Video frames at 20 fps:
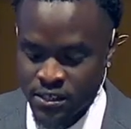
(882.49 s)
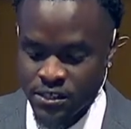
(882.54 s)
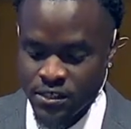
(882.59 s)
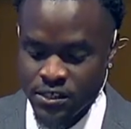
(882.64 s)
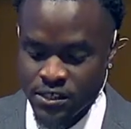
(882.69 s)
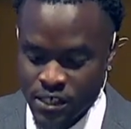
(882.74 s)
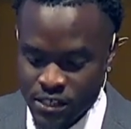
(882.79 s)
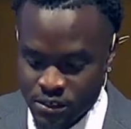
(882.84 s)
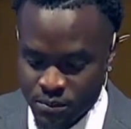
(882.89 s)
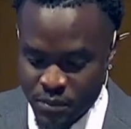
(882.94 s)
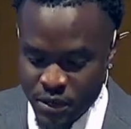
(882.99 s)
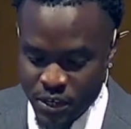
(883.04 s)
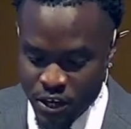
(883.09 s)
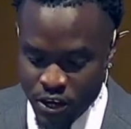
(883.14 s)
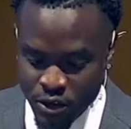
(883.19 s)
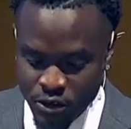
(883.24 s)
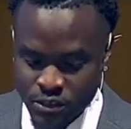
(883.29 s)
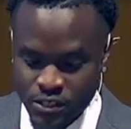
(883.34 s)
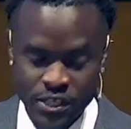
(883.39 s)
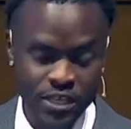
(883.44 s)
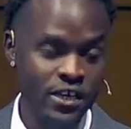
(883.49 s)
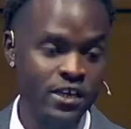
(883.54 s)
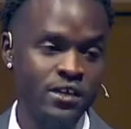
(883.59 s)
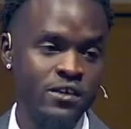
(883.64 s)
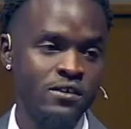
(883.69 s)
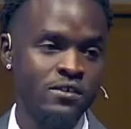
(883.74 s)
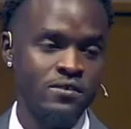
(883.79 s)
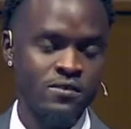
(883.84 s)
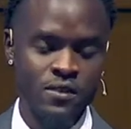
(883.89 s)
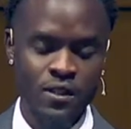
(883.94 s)
just because he
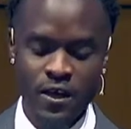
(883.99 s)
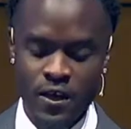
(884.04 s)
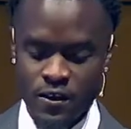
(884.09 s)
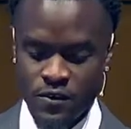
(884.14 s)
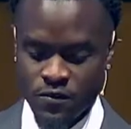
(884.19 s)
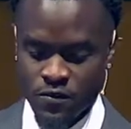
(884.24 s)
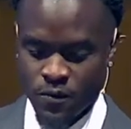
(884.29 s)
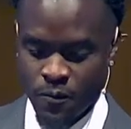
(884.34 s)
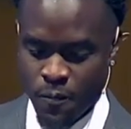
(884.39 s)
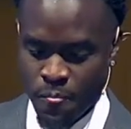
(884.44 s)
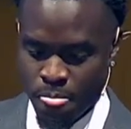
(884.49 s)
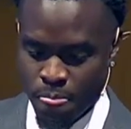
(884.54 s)
is lazy.